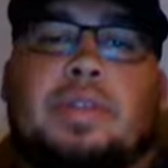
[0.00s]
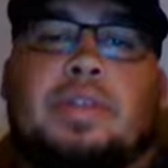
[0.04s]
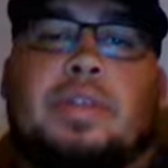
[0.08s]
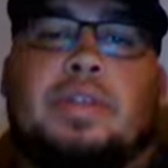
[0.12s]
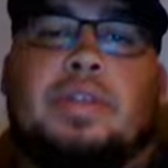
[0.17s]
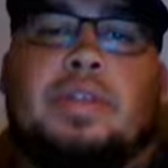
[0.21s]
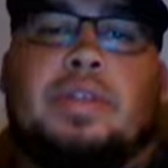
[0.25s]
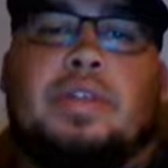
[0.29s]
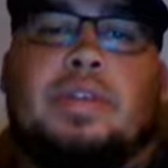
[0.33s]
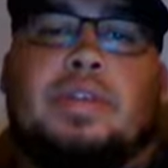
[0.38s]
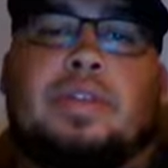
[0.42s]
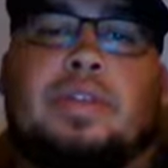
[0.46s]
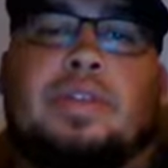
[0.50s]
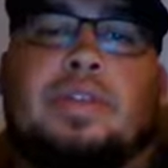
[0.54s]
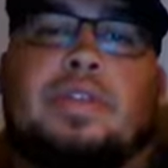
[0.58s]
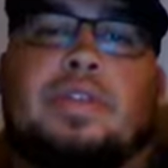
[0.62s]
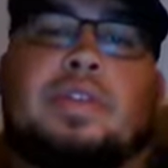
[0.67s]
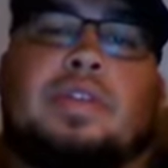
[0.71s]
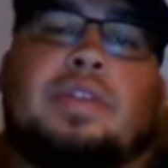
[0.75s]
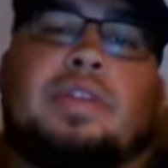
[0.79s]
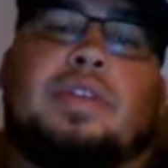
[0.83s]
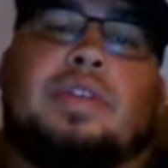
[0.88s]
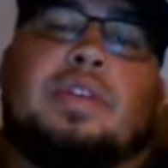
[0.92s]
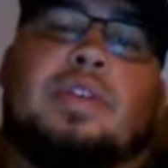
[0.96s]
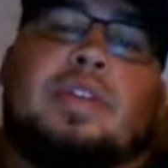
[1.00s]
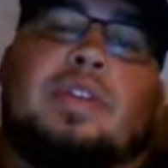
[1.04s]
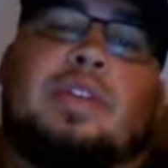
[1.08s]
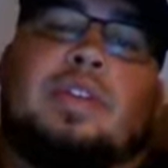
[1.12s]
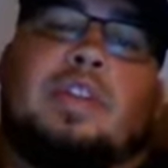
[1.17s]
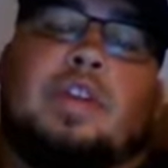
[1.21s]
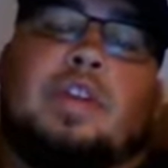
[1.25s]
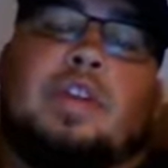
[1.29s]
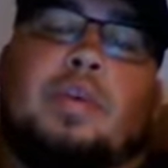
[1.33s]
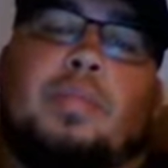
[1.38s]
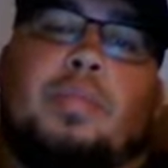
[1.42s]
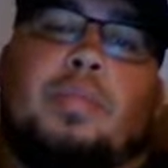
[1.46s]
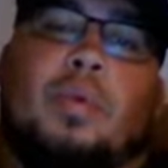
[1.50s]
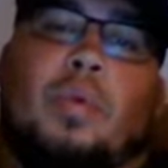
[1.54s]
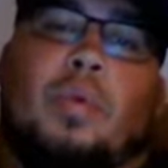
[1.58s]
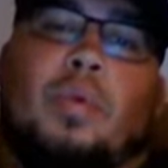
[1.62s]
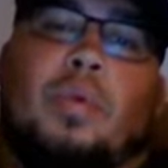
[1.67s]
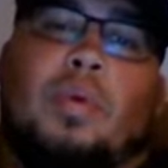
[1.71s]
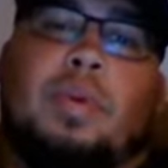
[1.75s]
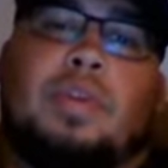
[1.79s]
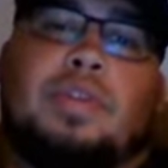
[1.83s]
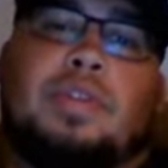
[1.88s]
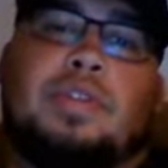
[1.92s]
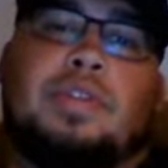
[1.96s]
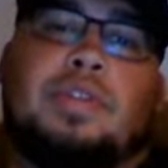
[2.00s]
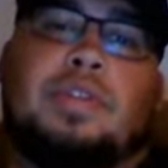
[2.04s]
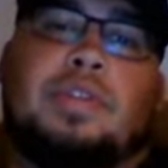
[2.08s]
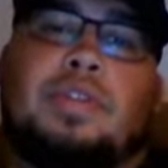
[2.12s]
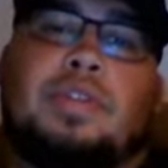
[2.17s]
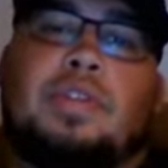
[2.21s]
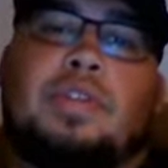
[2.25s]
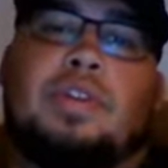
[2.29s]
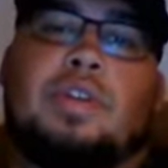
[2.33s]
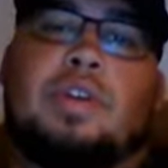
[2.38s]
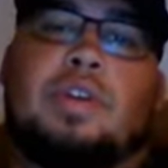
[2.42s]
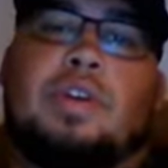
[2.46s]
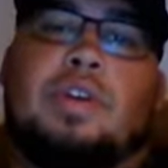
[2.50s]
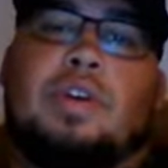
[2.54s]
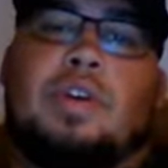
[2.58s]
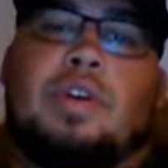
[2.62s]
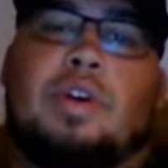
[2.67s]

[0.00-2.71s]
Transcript: to my students the importance